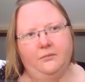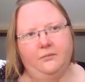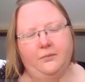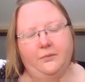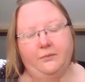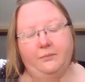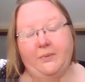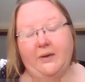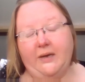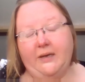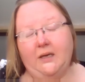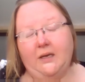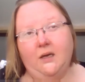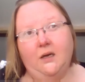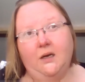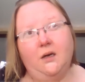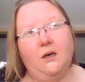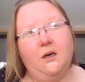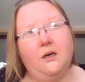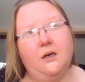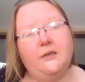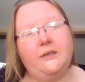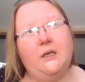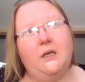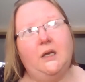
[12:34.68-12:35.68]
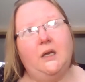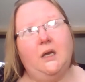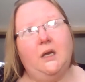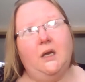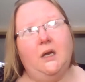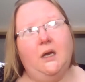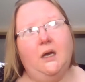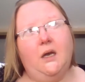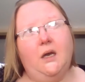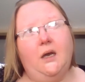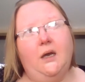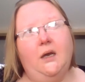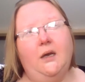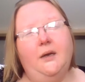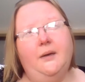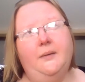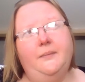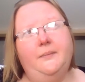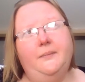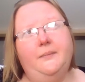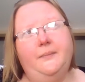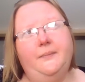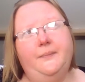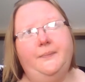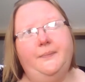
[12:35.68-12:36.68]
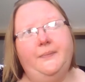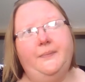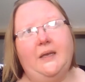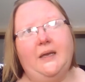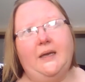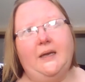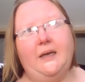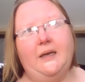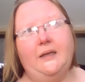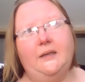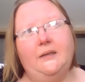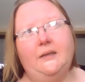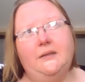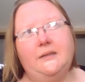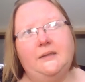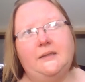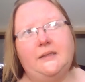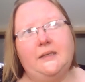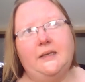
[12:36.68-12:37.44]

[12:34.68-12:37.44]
by card. And